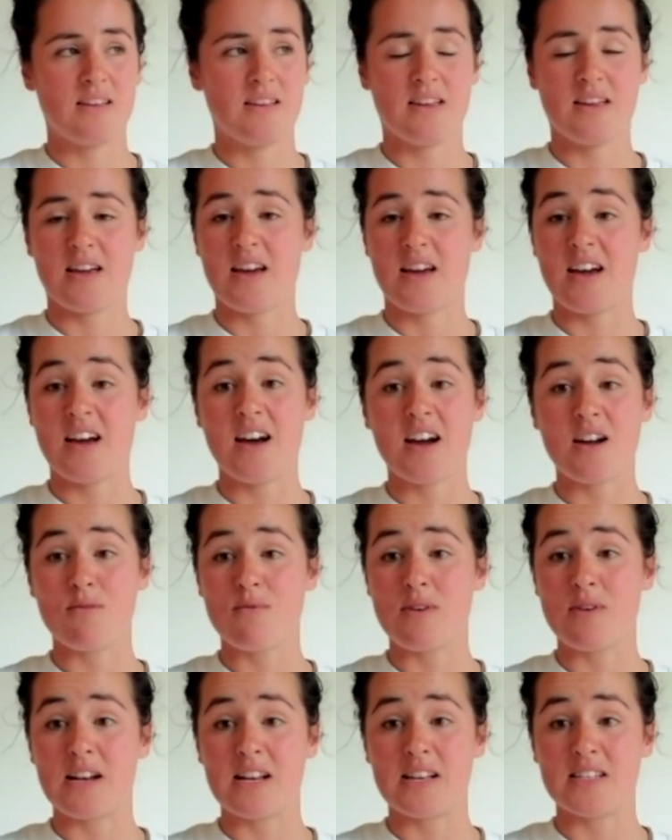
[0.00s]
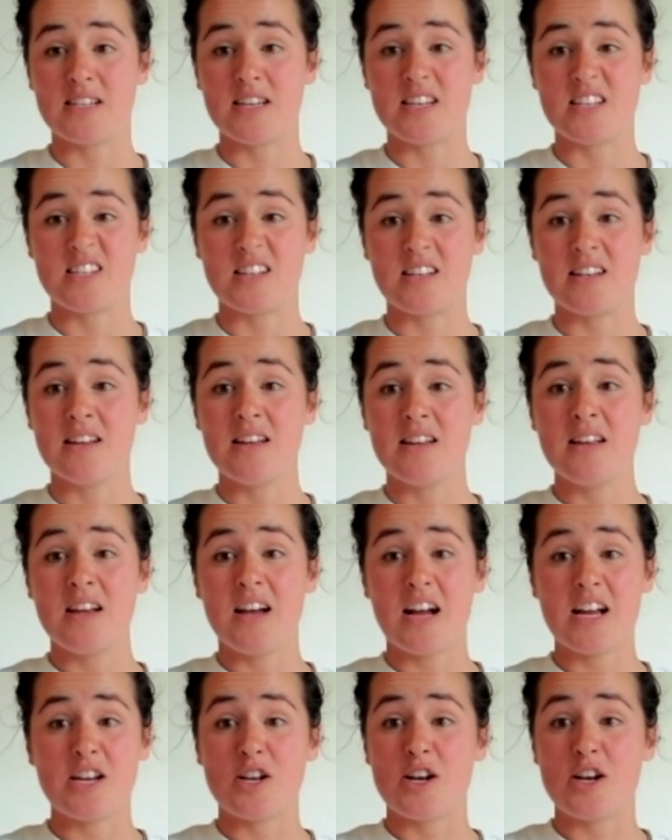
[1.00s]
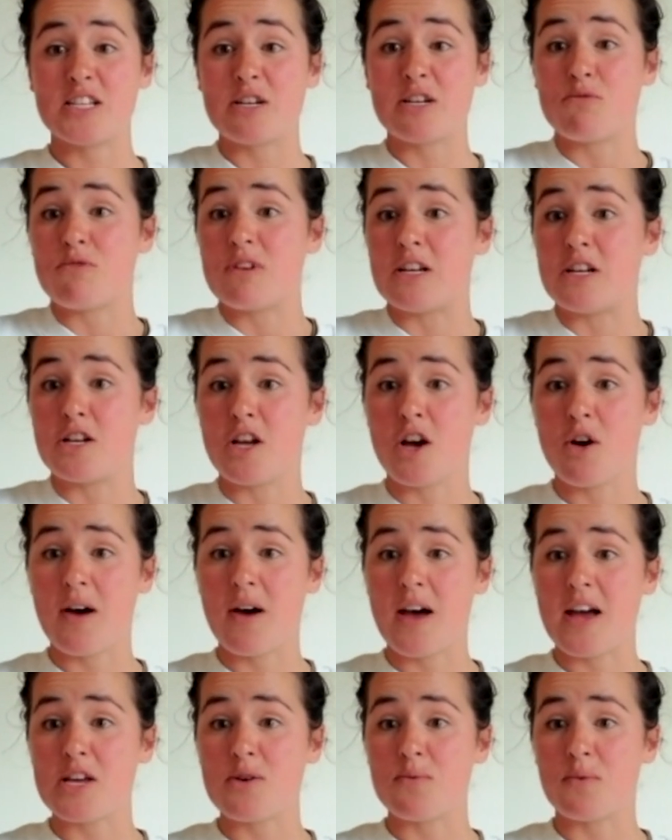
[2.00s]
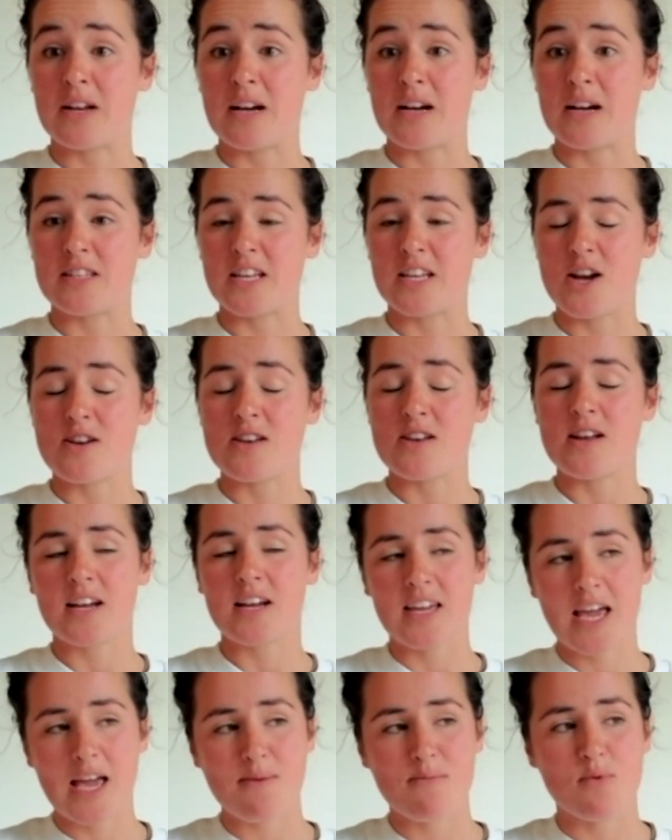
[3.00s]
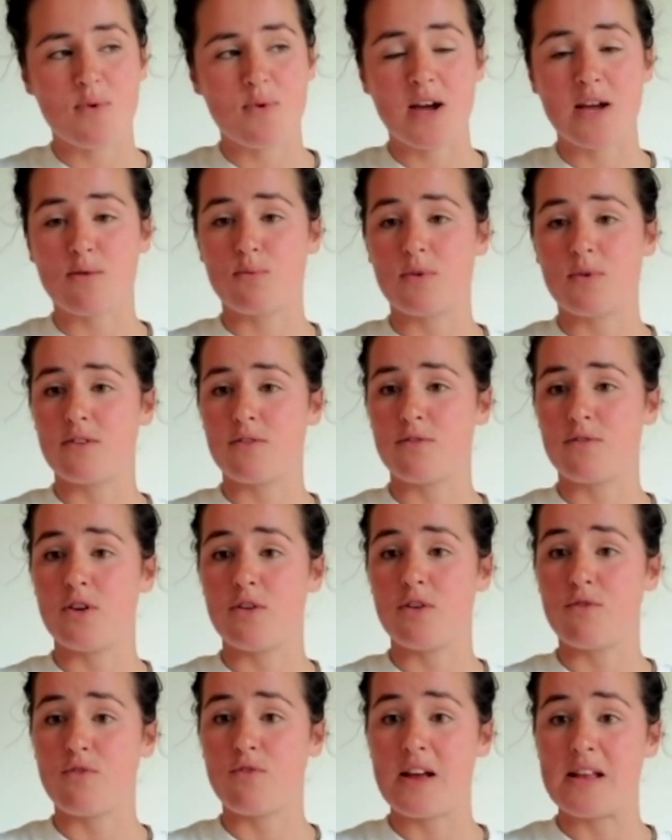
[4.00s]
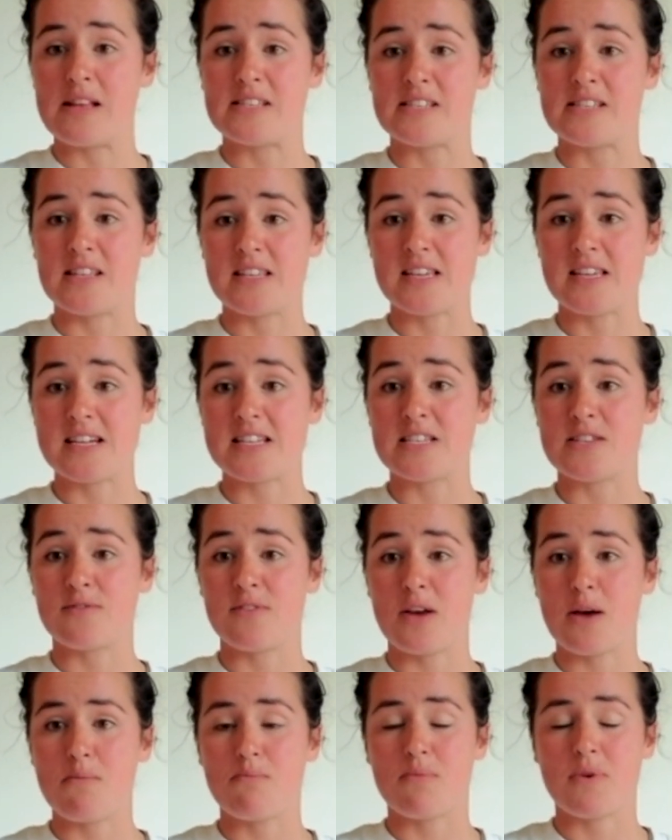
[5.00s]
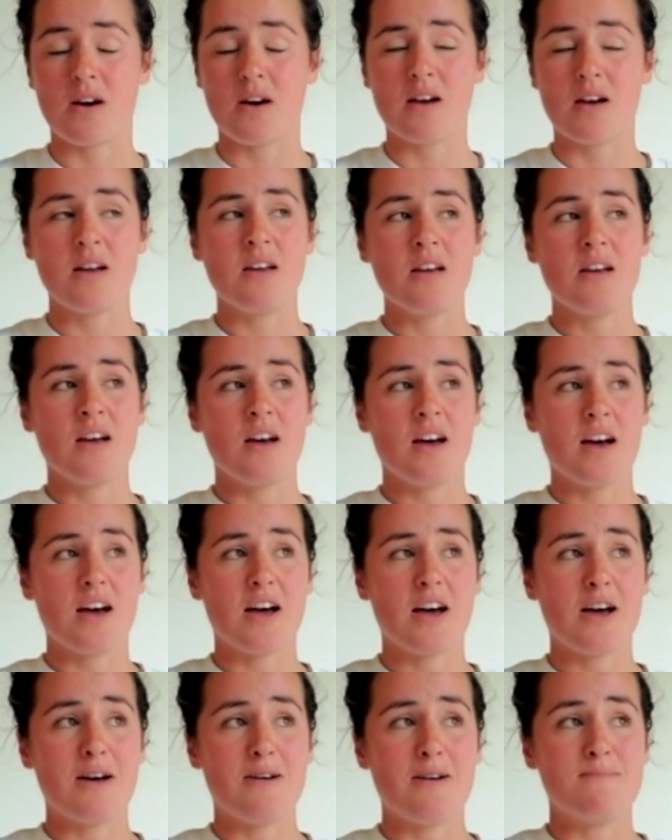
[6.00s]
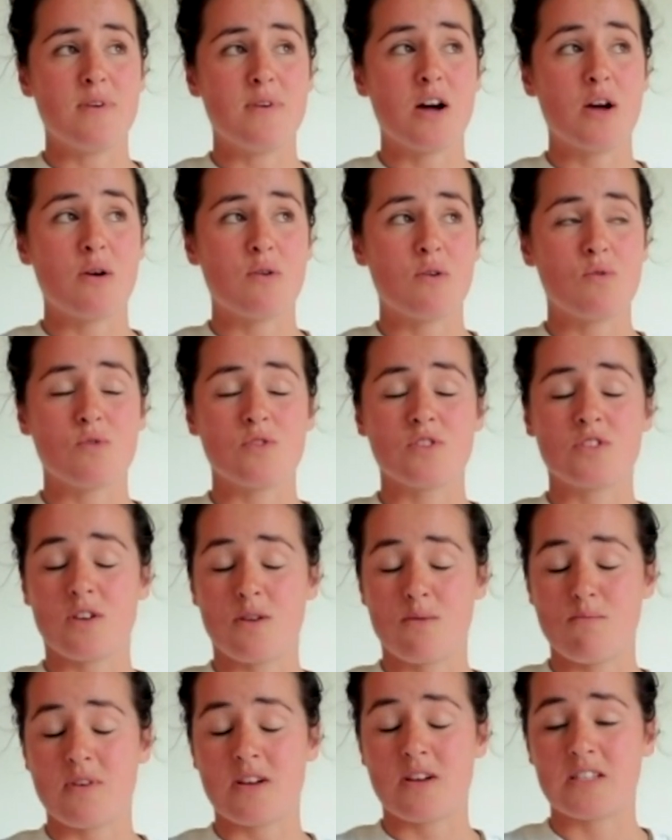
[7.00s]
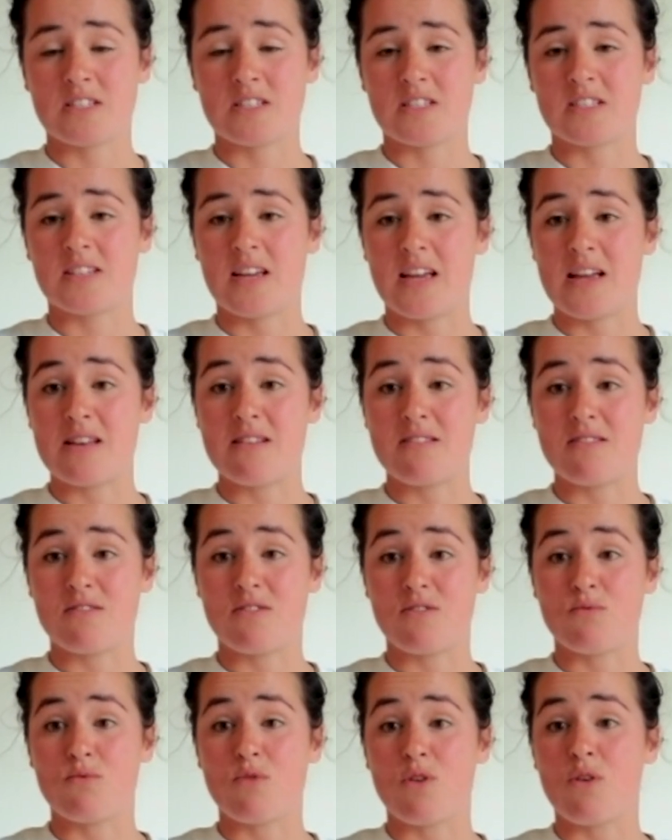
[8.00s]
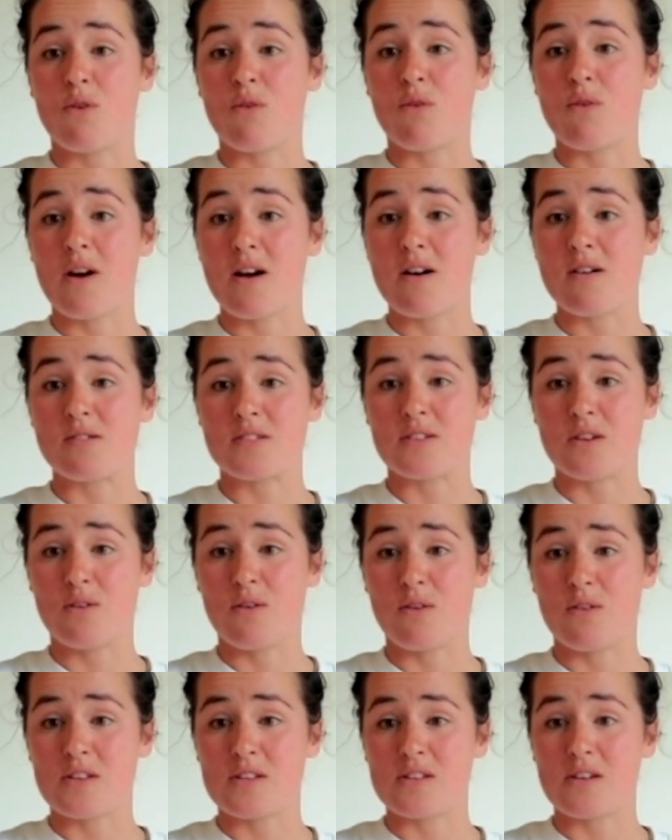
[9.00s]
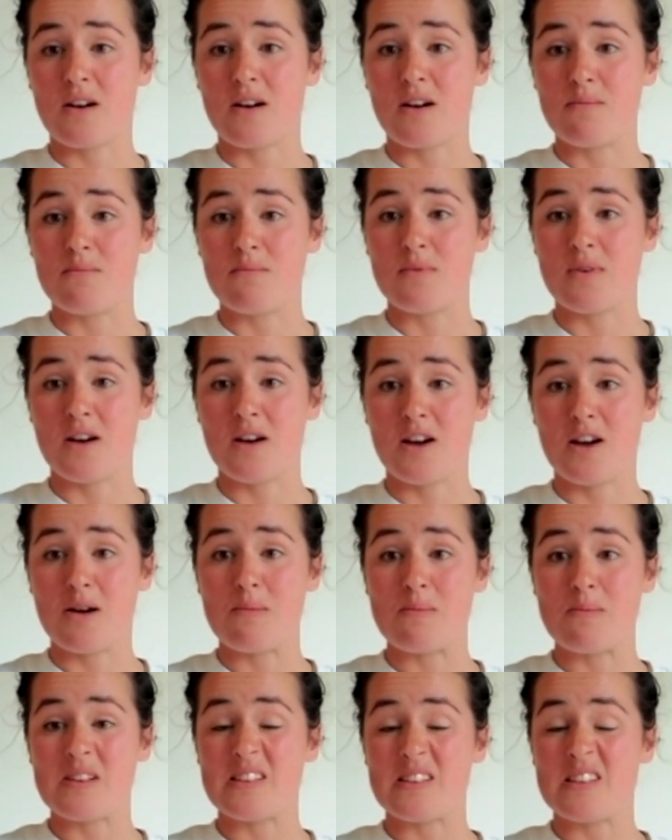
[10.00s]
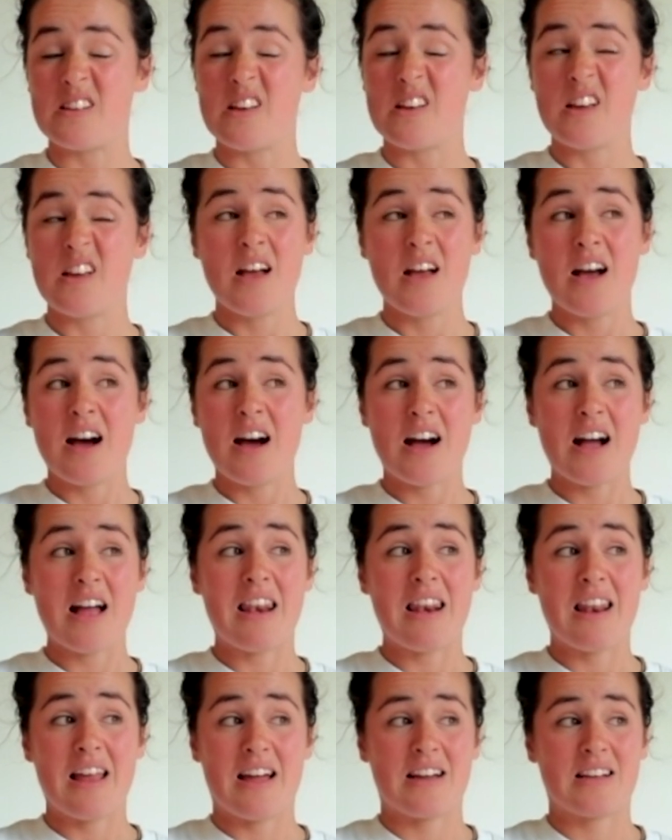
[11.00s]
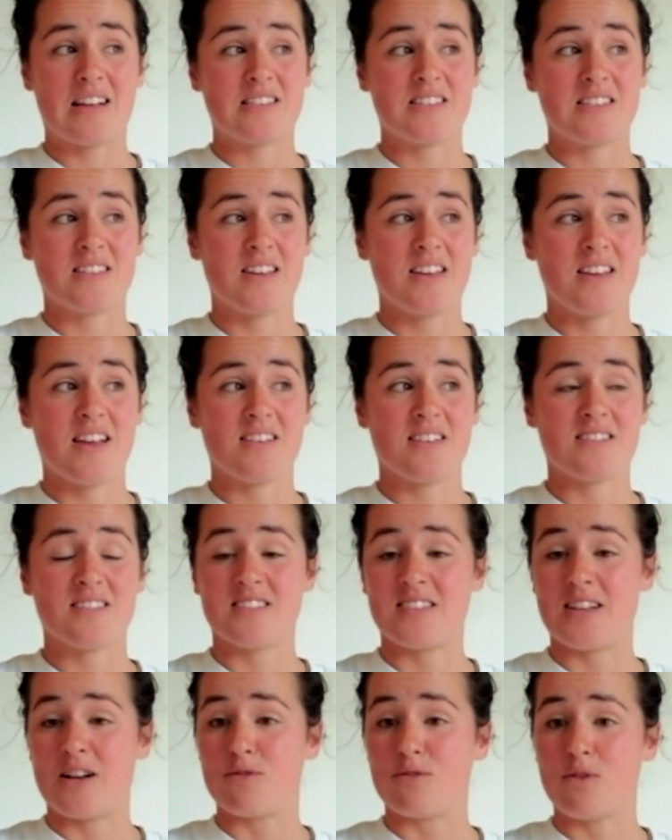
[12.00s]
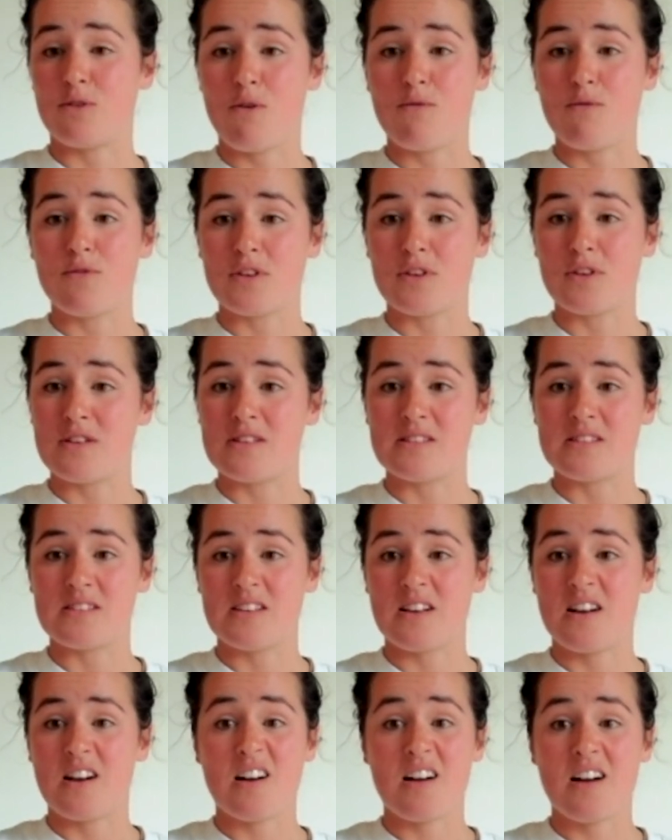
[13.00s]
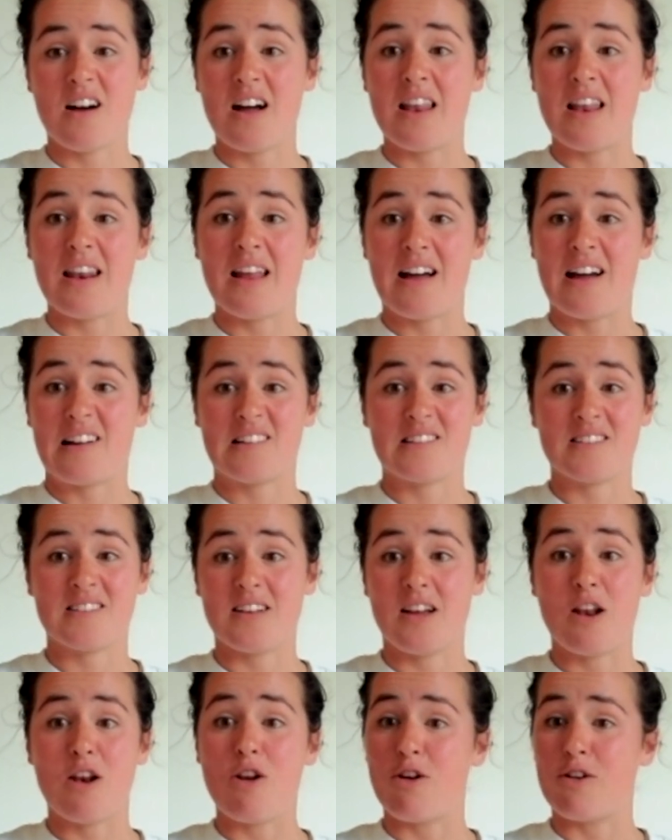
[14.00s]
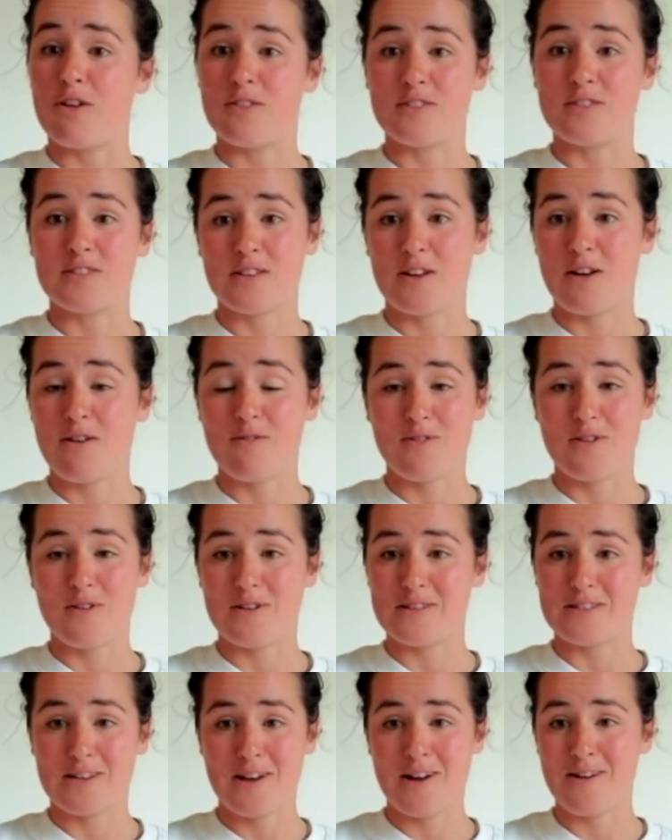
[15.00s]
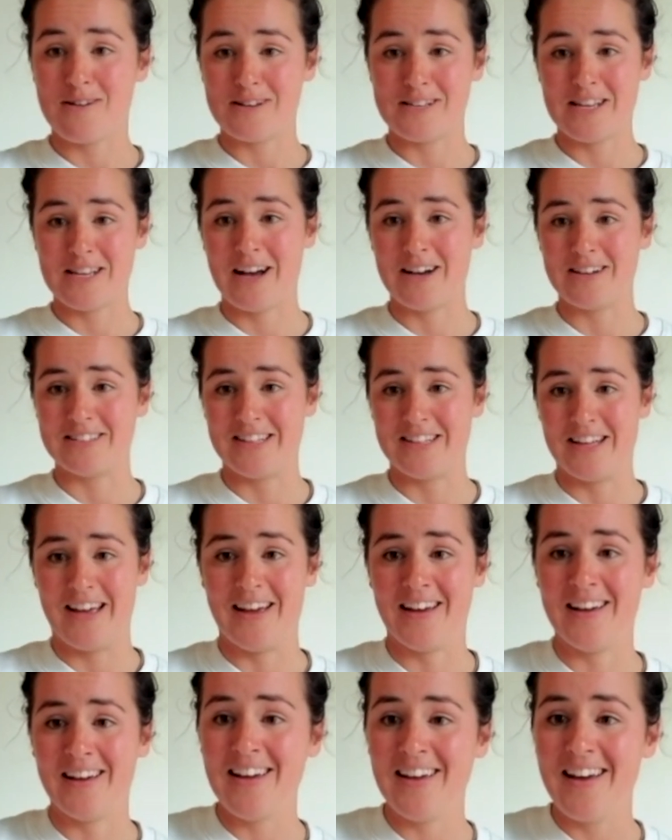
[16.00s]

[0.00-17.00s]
Yeah, I really did. And you know, I didn't really know anyone out there. And I came away with a few friends at the end of it, but I also mixed in the wrong crowd a lot of the time. And I lacked self-confidence. I lacked a lot of stuff whilst I was out there.